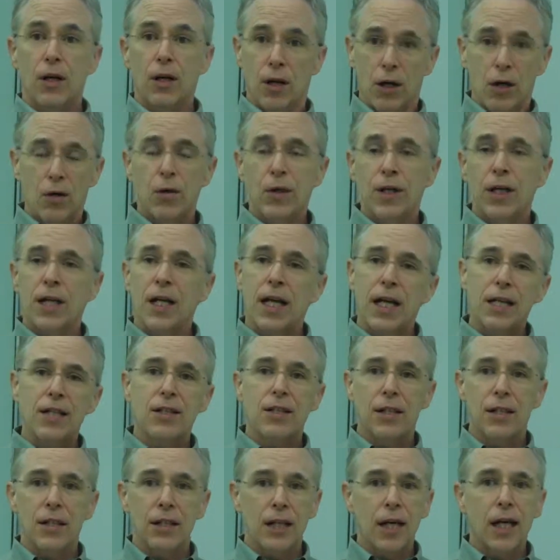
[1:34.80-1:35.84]
No one in
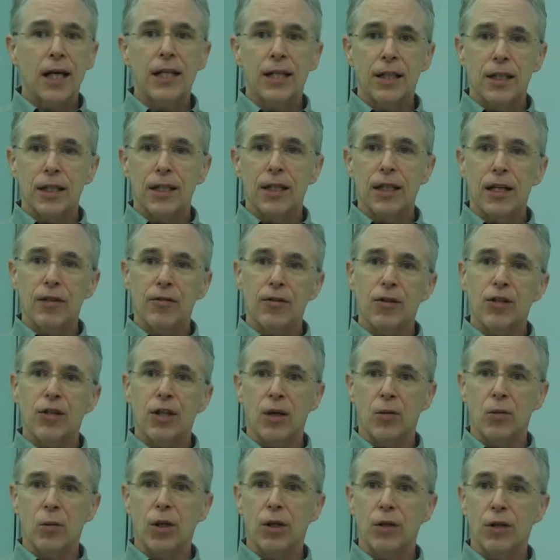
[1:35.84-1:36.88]
1890 had ever
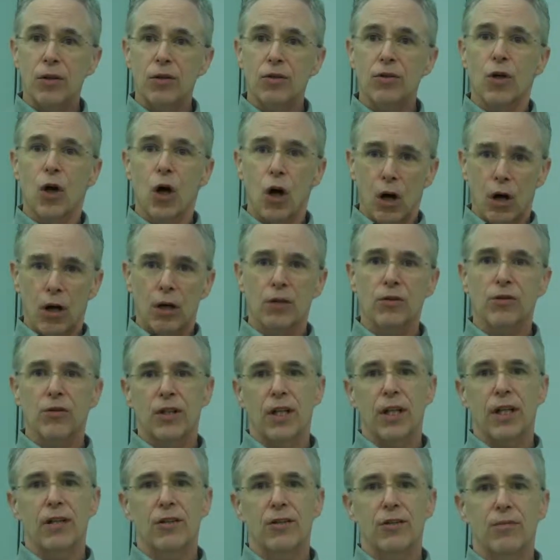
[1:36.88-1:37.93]
done one of those on
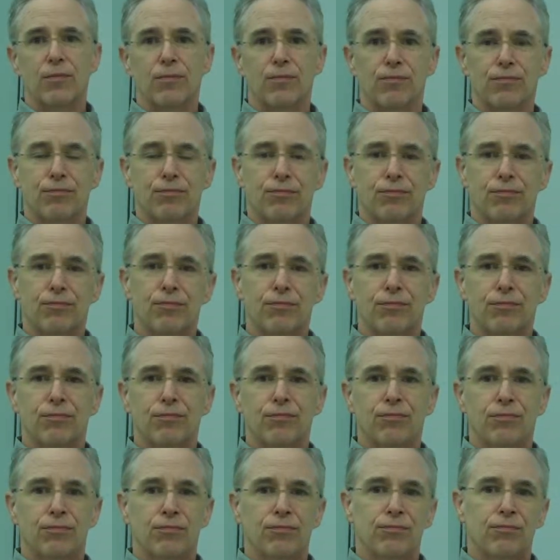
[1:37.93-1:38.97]
stage.
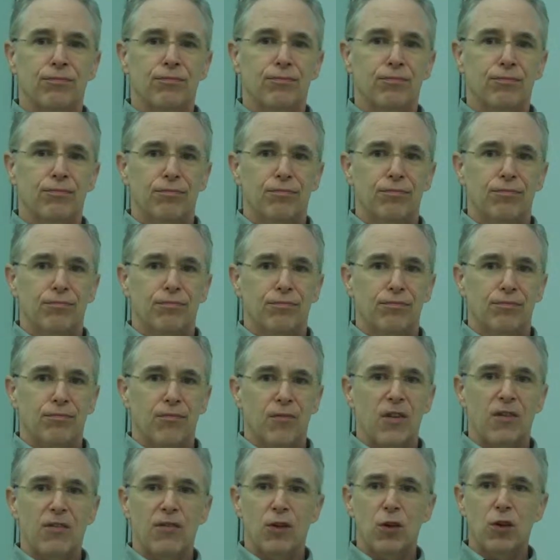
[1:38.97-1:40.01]

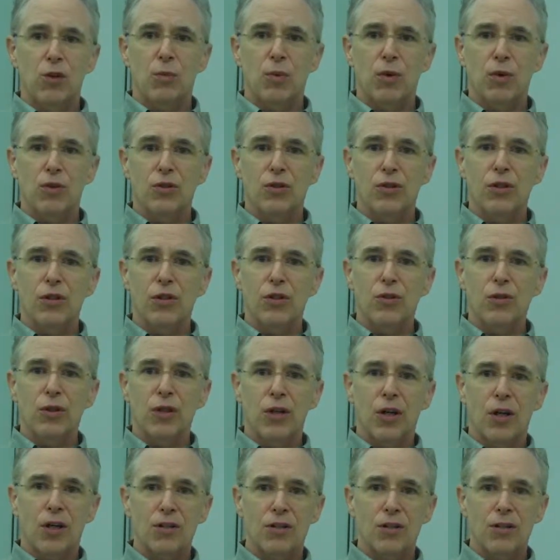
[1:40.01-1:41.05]
The first person to do
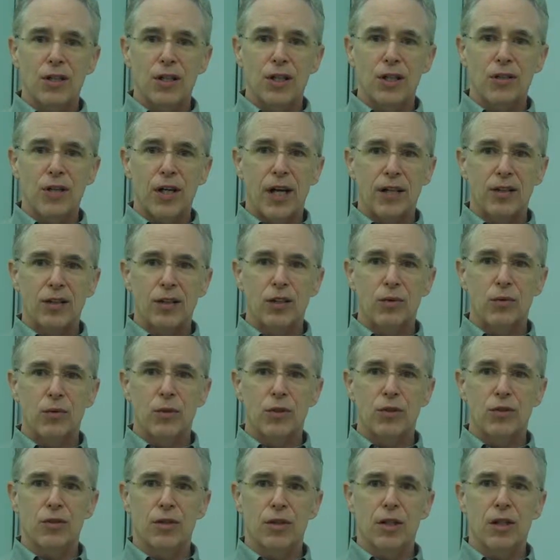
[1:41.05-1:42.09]
it on stage actually
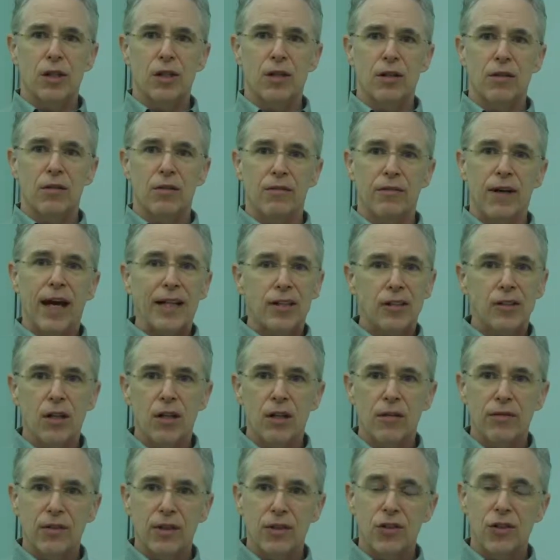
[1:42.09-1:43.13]
was
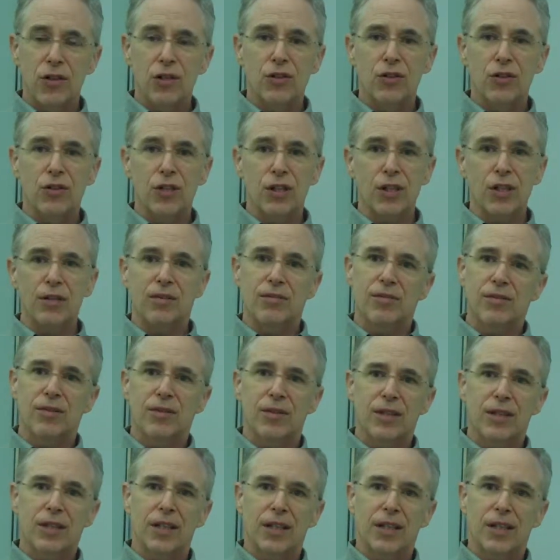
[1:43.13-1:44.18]
Václav Nijinsky,
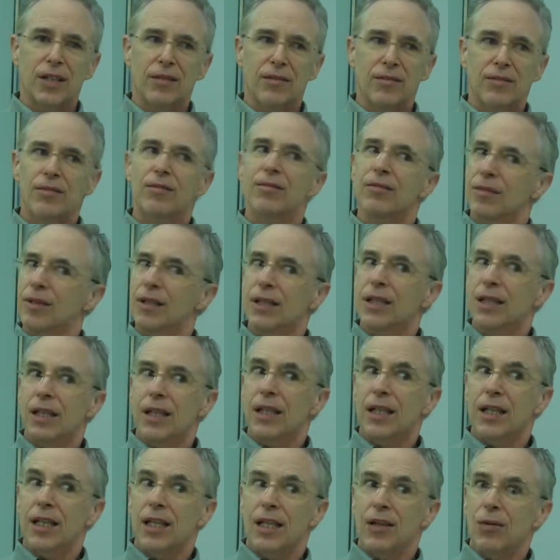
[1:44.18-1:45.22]
and
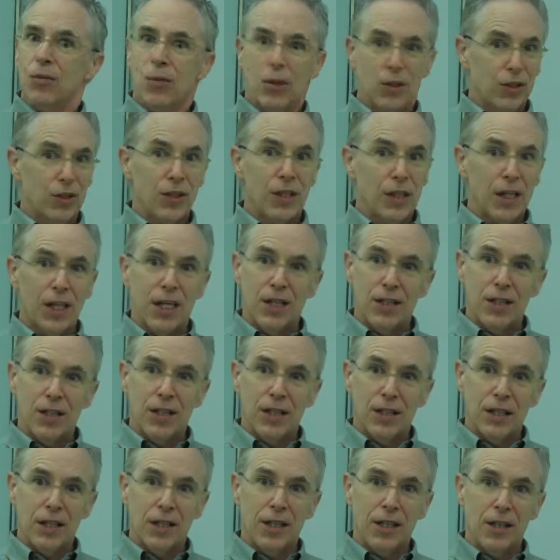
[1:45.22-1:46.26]
it wasn't in
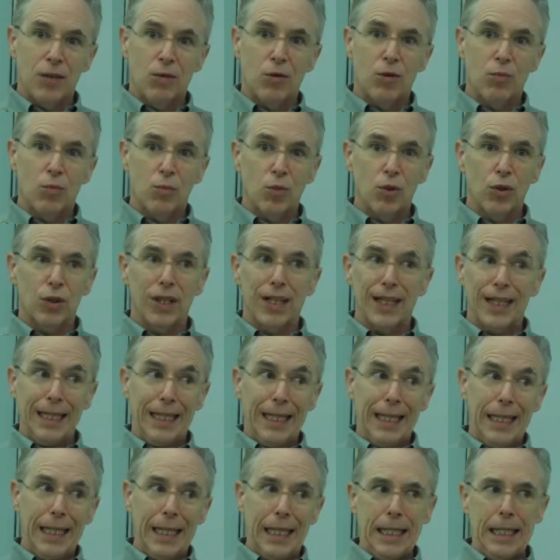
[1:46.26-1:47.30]
1890, it was more like
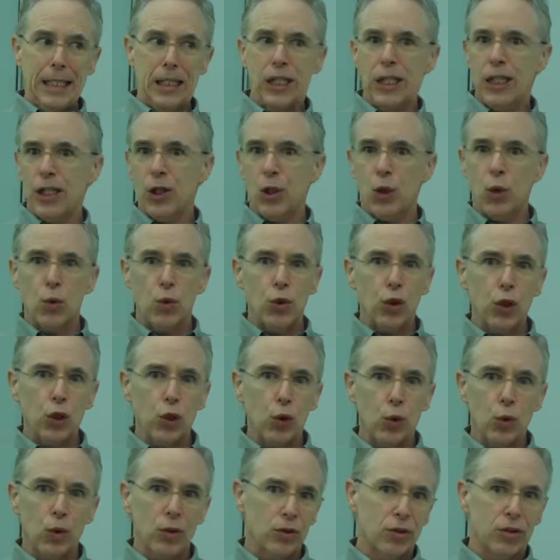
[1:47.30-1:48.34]
in
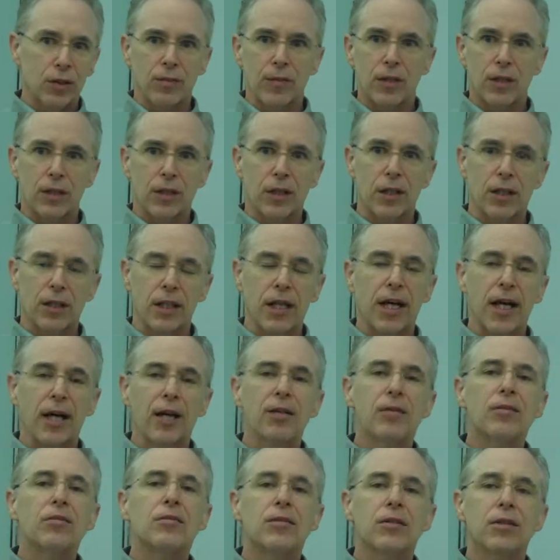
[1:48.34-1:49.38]
1902 or something like that.
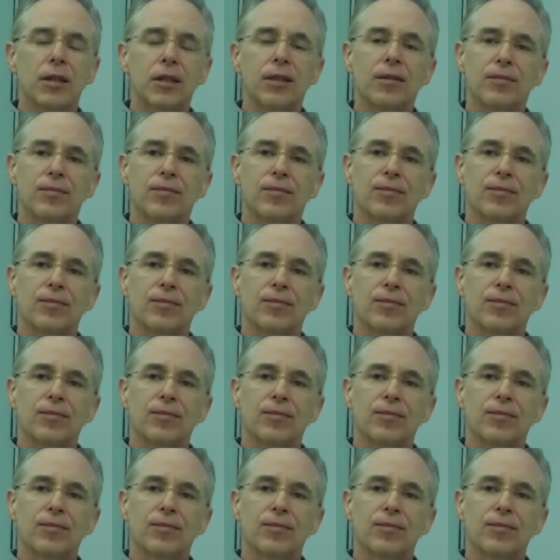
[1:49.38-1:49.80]
Yeah.